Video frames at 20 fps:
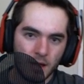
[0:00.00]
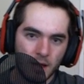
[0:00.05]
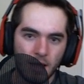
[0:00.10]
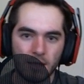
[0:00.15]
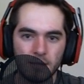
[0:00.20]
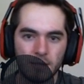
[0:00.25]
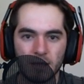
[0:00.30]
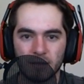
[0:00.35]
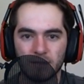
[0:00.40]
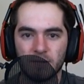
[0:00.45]

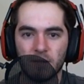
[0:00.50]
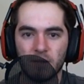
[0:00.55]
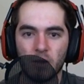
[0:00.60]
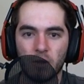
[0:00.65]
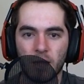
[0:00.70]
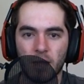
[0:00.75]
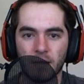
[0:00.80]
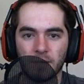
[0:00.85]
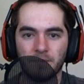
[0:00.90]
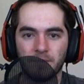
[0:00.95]
Halite,
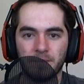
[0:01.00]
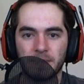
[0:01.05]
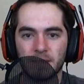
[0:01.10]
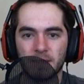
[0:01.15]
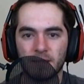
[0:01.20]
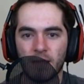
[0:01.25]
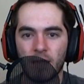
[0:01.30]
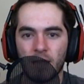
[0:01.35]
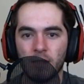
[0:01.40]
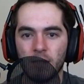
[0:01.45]
okay.
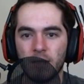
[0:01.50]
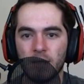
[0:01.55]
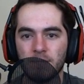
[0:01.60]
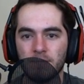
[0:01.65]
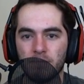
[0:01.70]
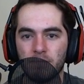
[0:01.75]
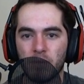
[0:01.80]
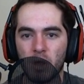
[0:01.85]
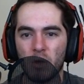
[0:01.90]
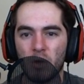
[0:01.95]

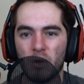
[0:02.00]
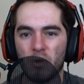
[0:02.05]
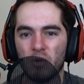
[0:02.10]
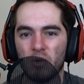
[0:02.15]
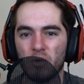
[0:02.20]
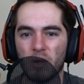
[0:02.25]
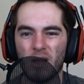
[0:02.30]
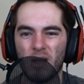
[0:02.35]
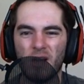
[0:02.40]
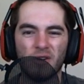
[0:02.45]
Halite
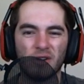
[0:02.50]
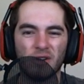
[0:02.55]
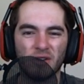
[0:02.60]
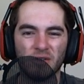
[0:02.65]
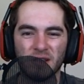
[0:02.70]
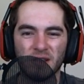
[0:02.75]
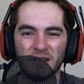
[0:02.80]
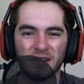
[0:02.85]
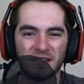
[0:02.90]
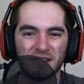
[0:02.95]
bow, oh, it
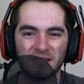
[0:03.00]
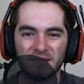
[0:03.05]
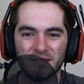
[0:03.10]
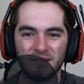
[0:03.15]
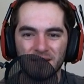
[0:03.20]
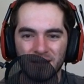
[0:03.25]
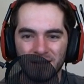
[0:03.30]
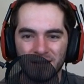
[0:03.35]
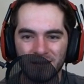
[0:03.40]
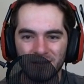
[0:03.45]
only does
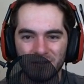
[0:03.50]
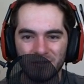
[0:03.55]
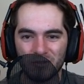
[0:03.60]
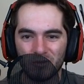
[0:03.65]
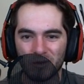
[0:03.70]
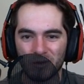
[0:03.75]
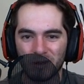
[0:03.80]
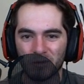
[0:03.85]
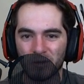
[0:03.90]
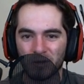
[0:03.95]

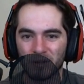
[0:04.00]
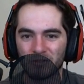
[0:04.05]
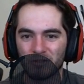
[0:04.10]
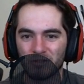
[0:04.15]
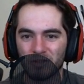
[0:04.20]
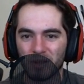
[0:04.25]
20 range